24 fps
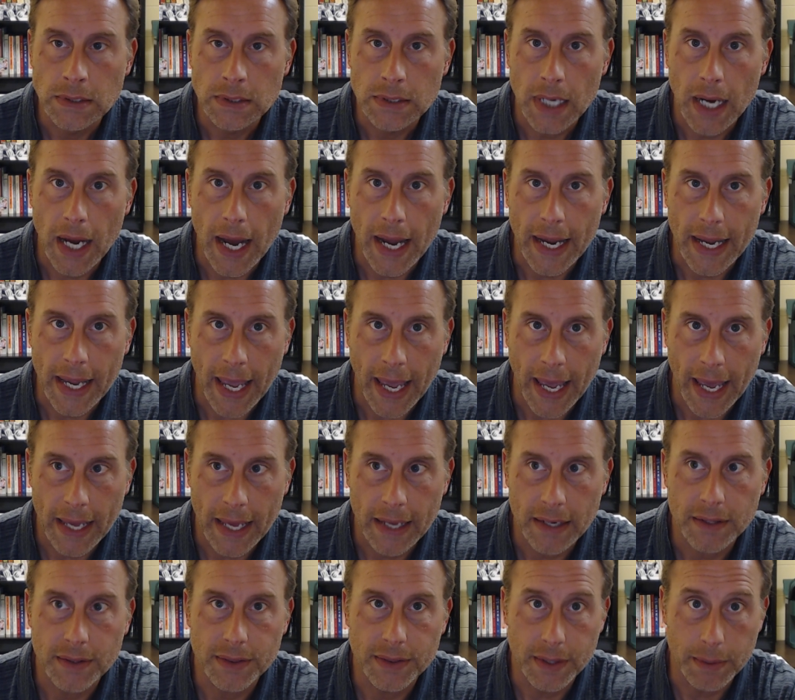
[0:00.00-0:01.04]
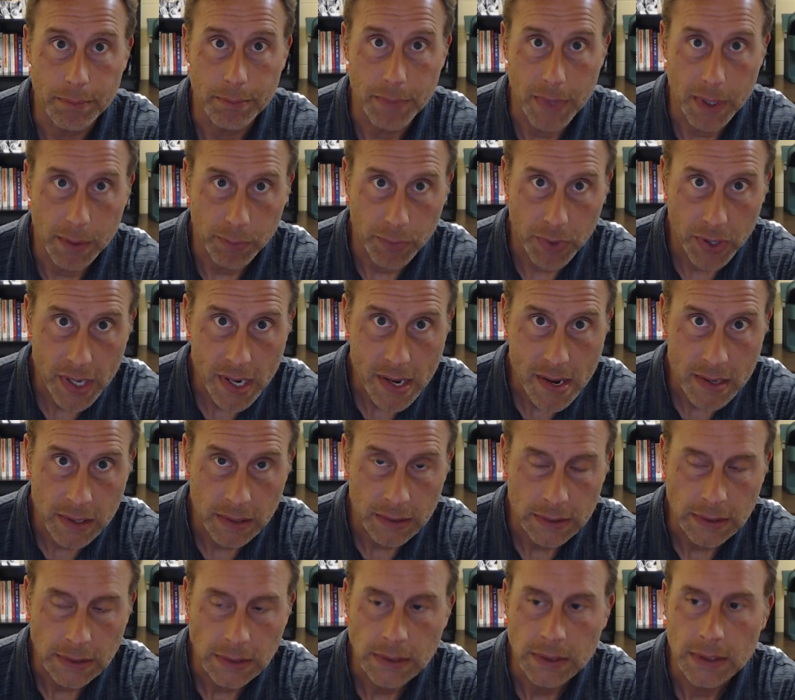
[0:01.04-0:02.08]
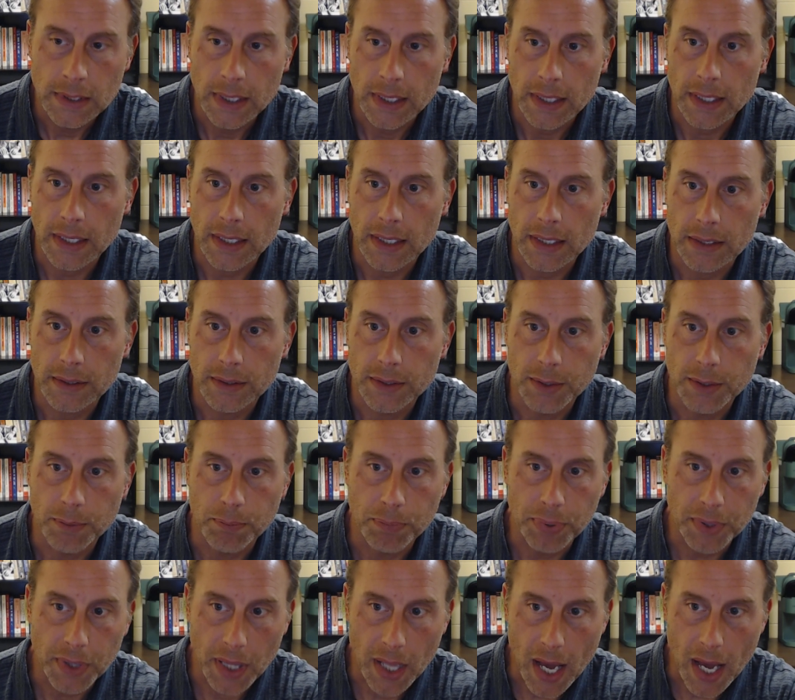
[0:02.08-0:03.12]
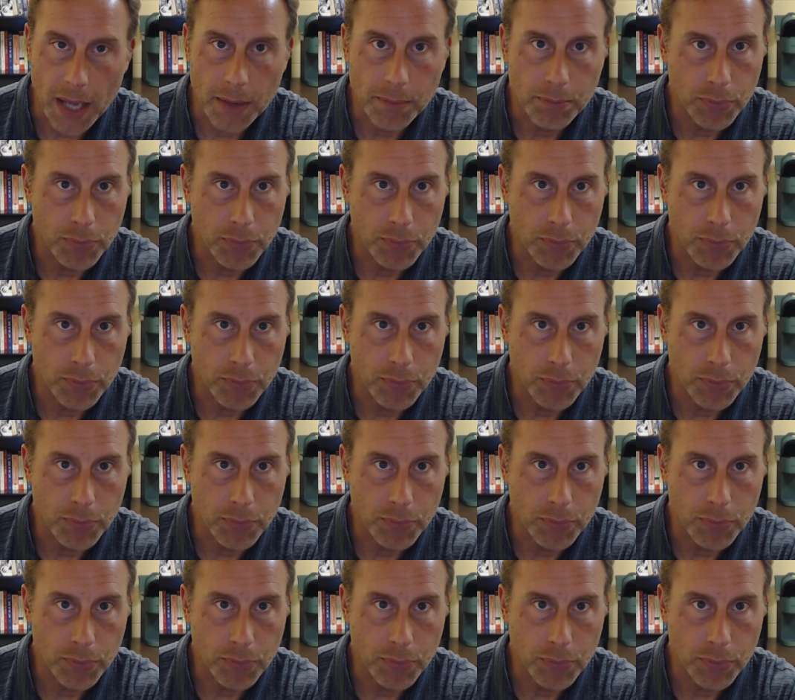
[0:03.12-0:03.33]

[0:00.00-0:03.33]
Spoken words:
I had the memory, the plot